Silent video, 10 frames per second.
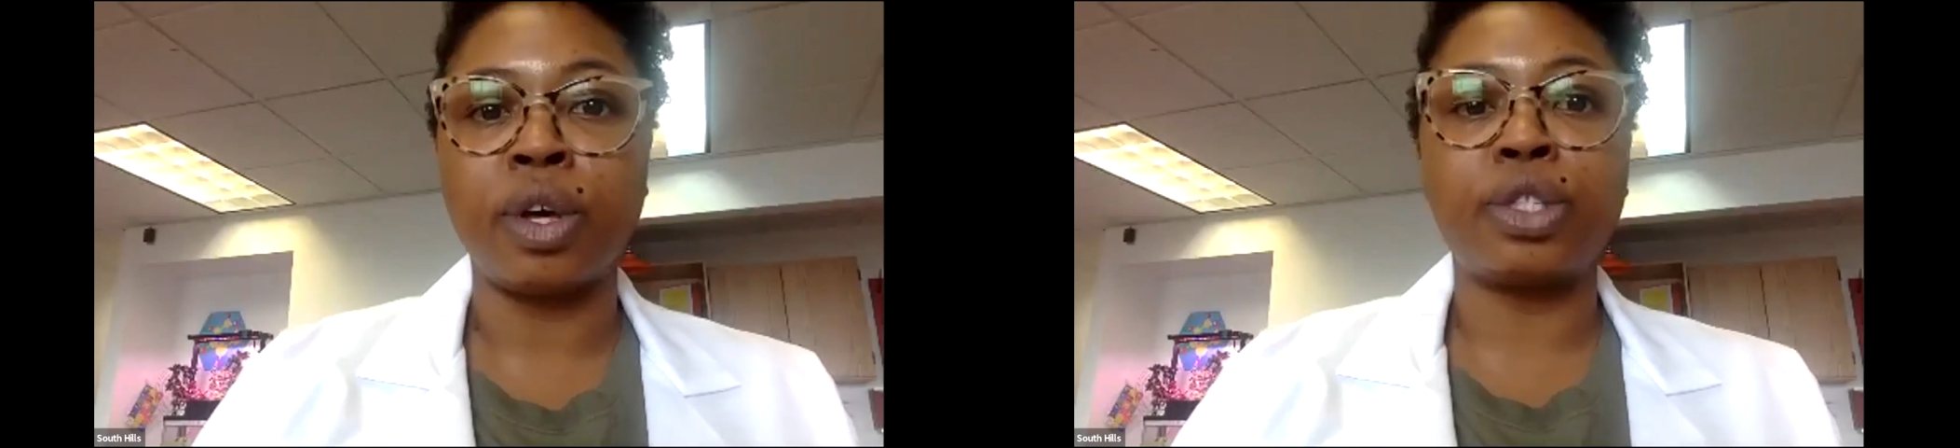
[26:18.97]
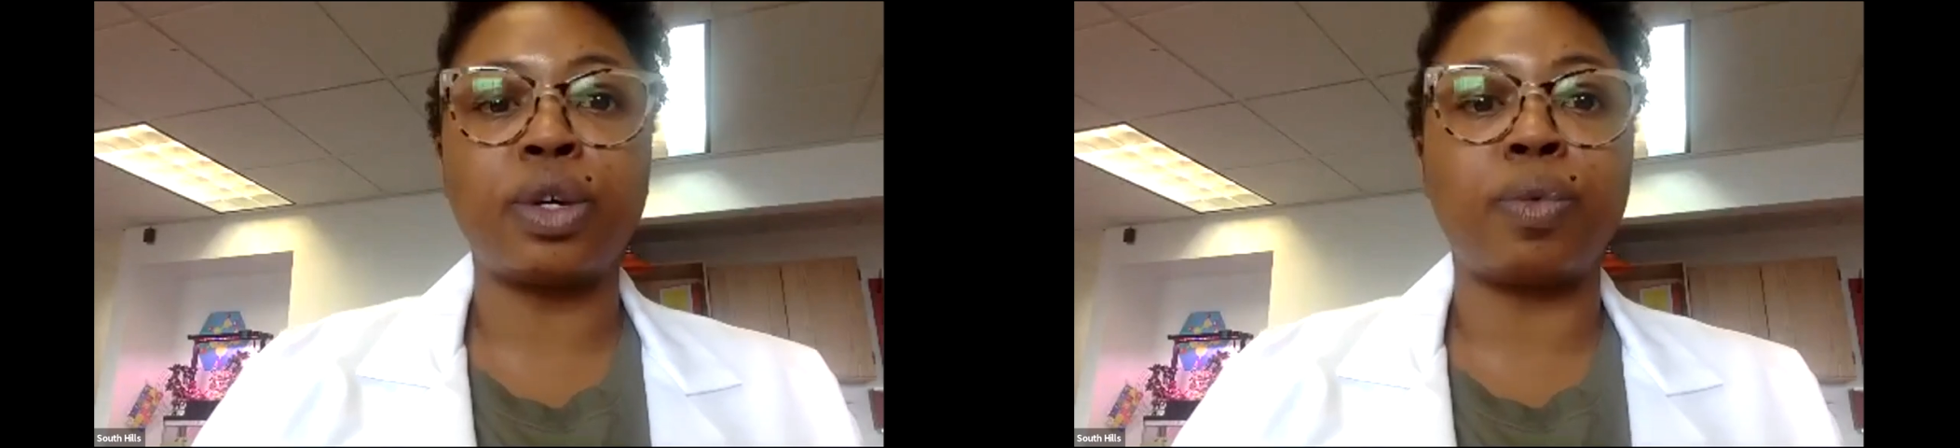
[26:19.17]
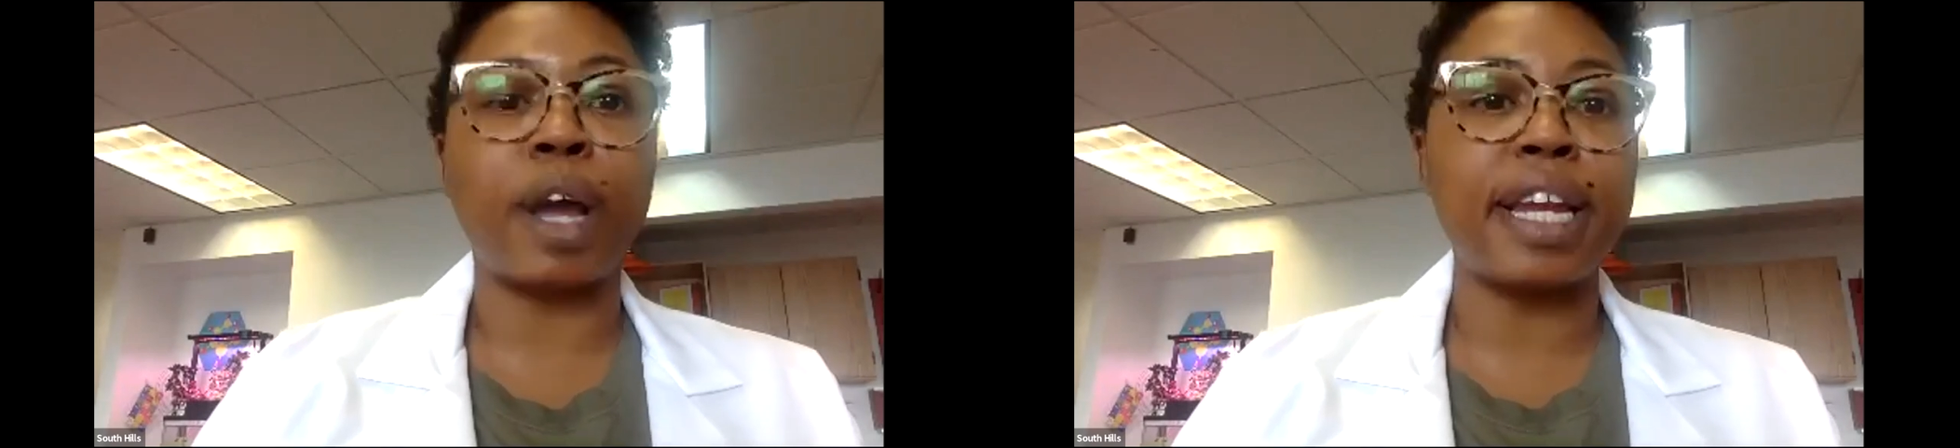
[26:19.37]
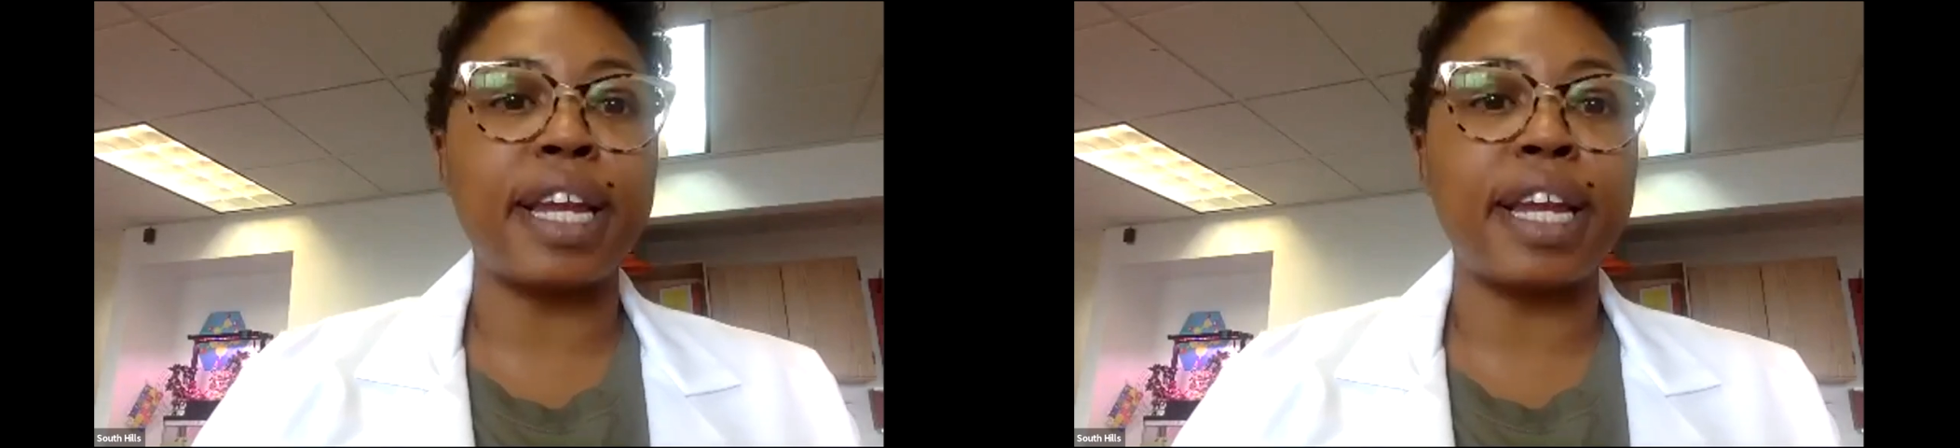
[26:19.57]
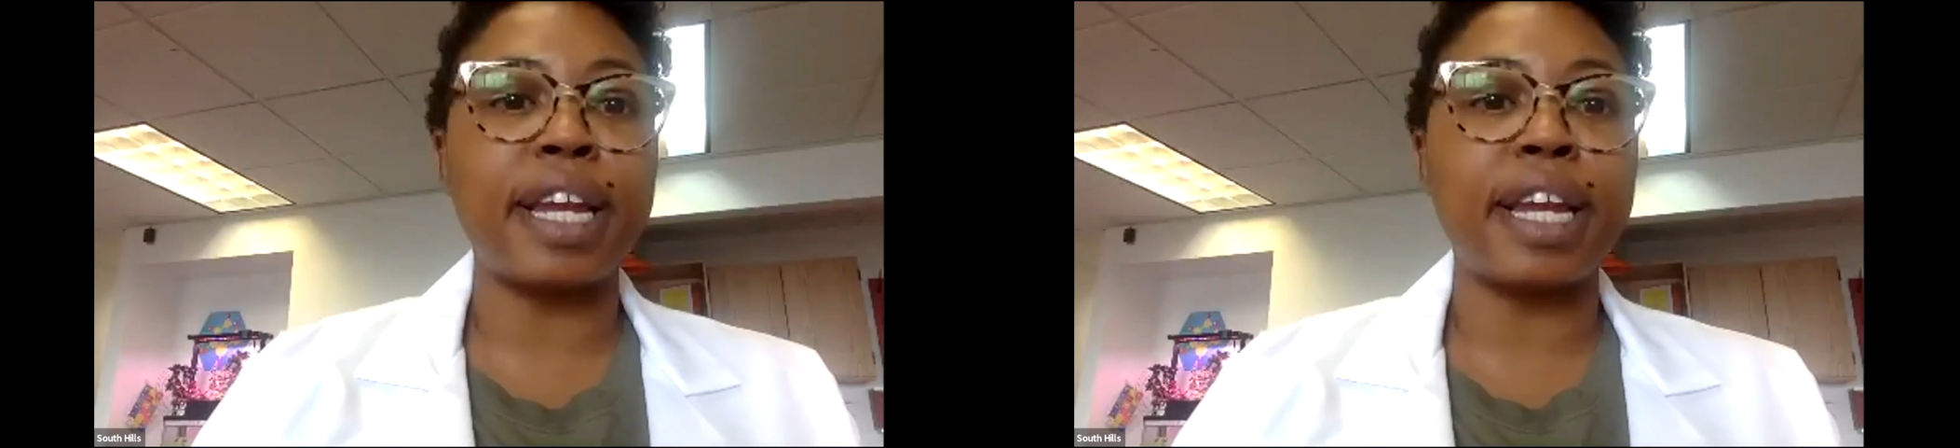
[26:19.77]
So right
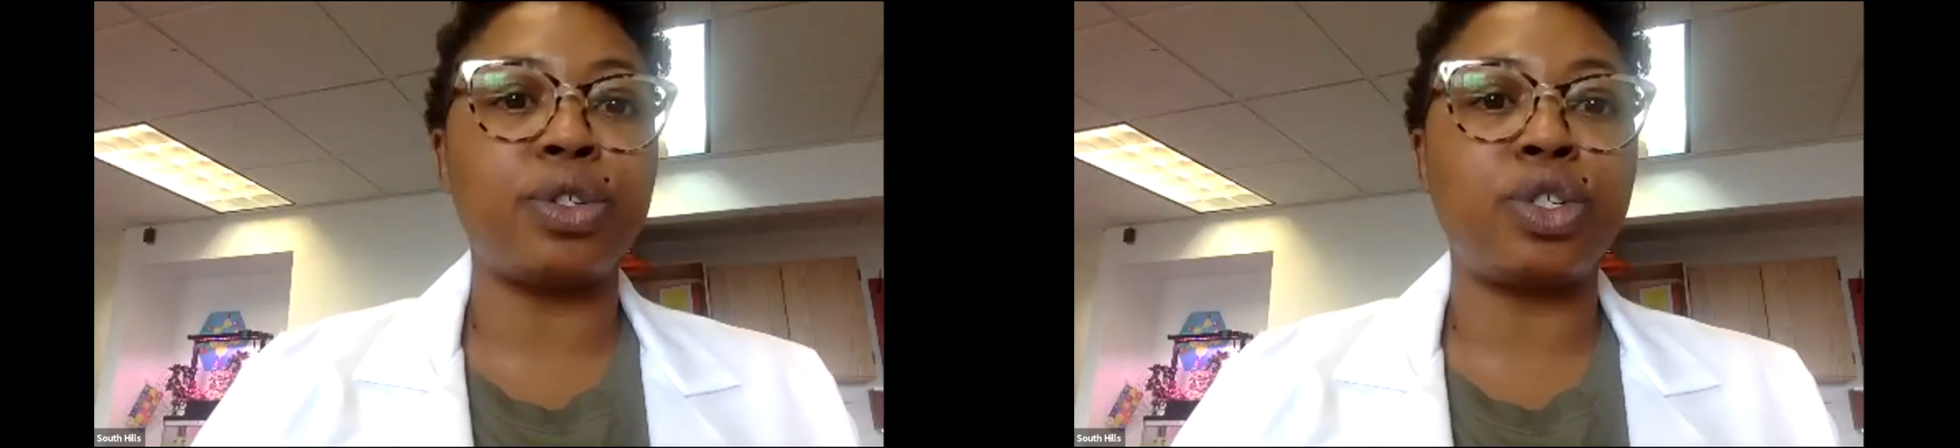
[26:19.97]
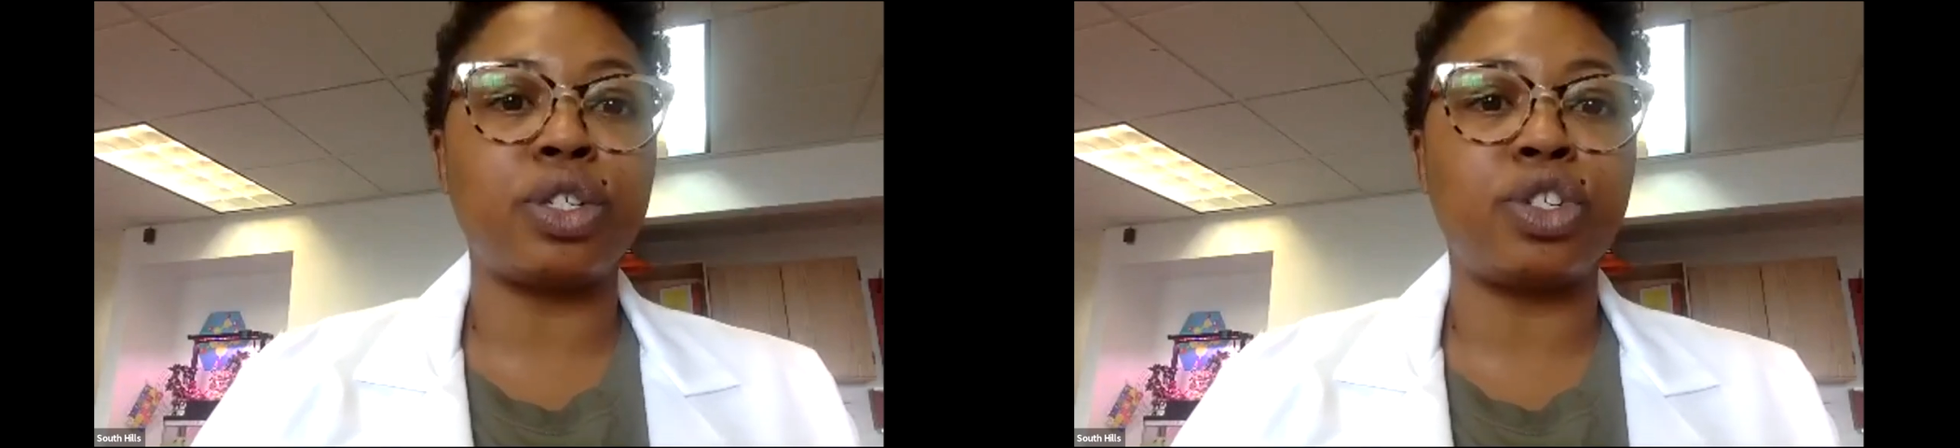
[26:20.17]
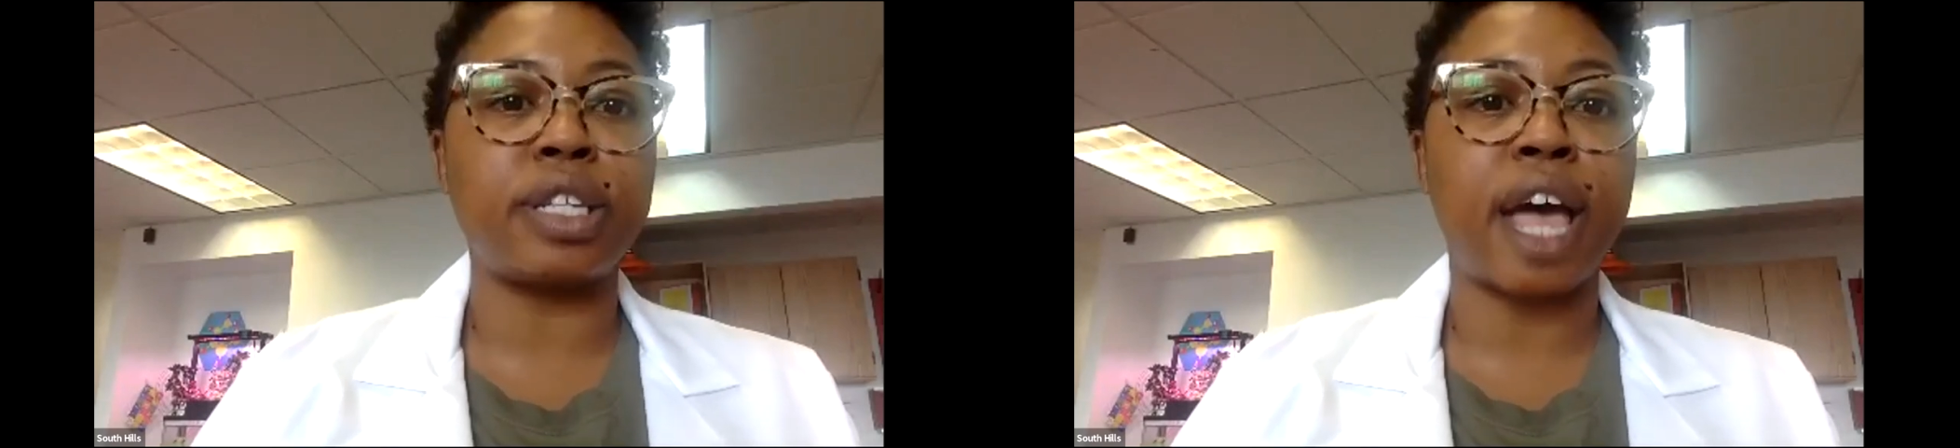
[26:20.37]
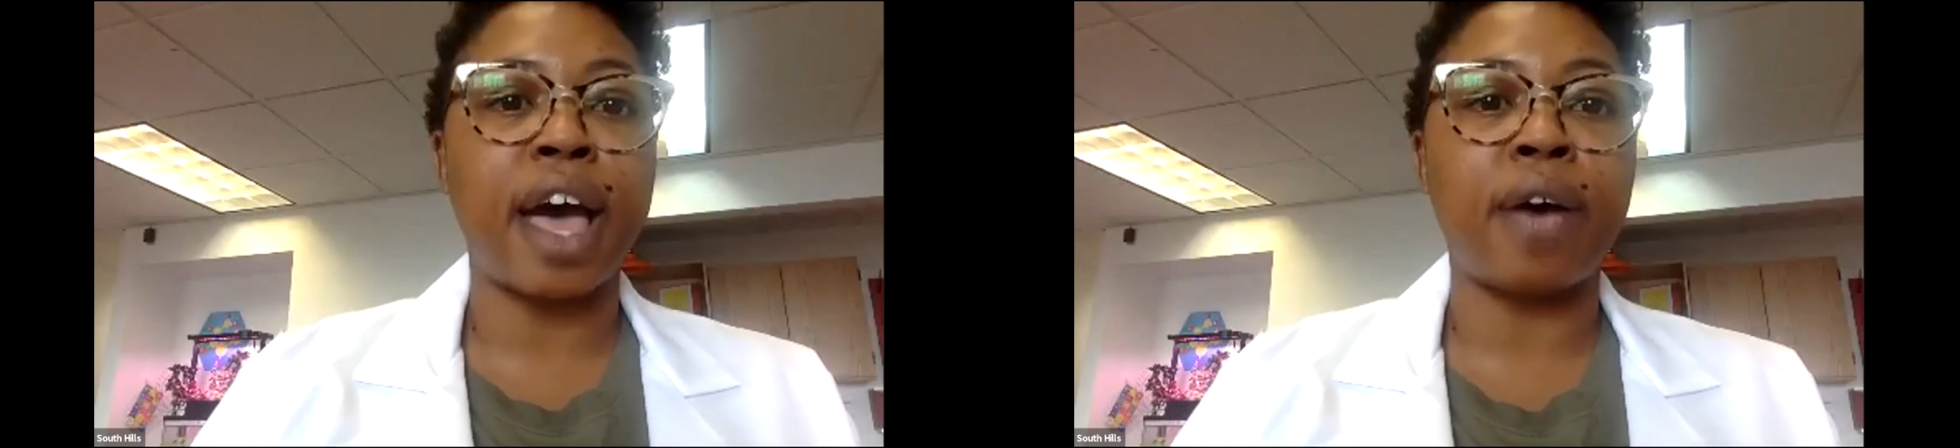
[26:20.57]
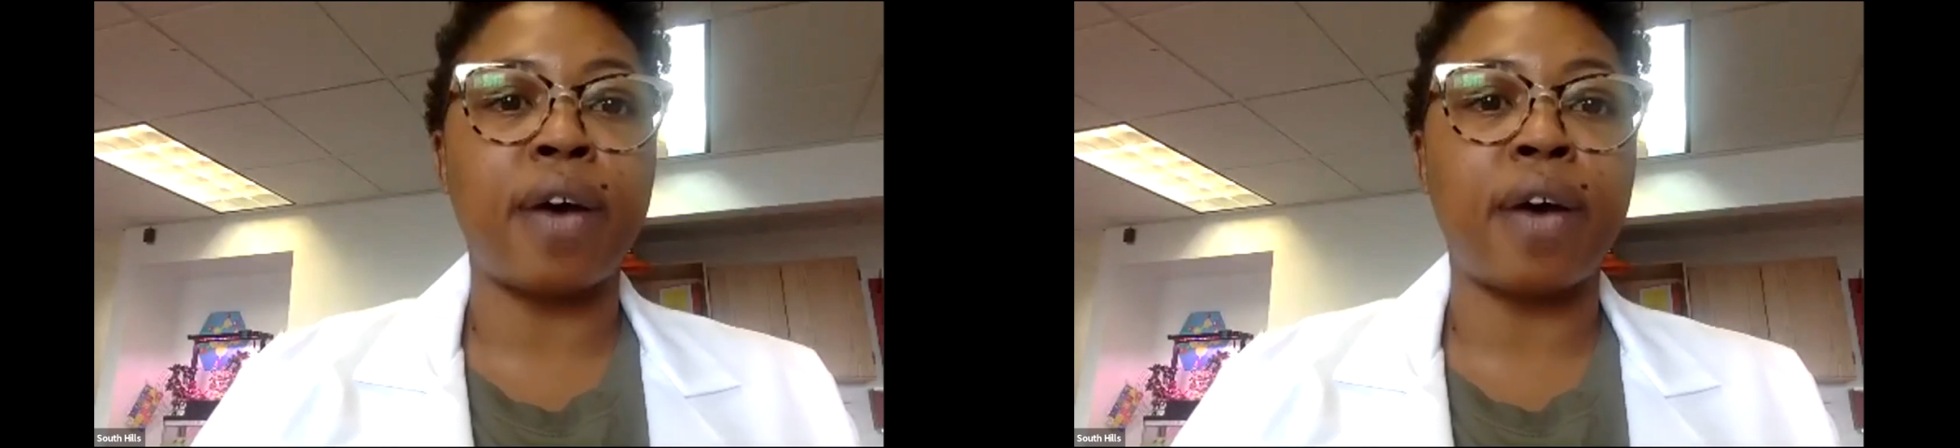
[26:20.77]
now you should just have